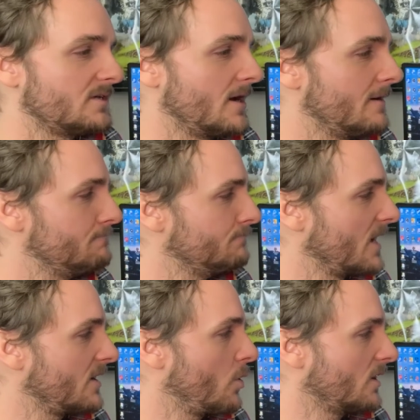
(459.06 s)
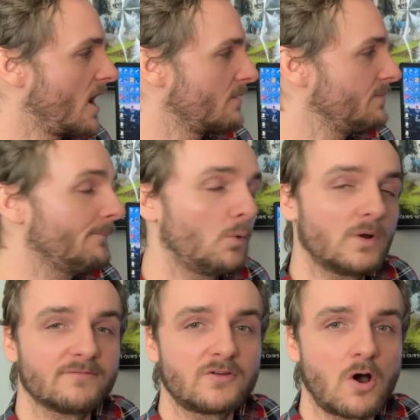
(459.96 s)
I know a lot of people
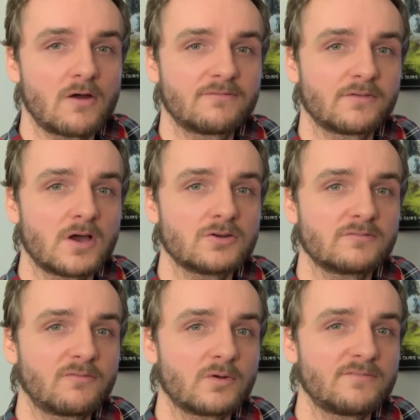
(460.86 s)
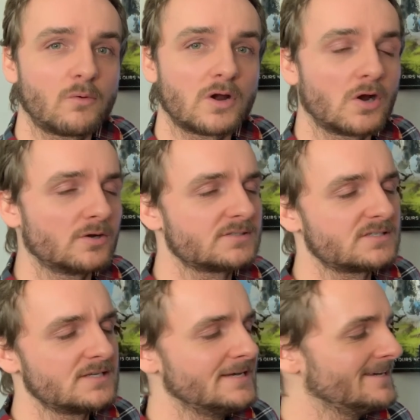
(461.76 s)
would have gone for the 144 hertz.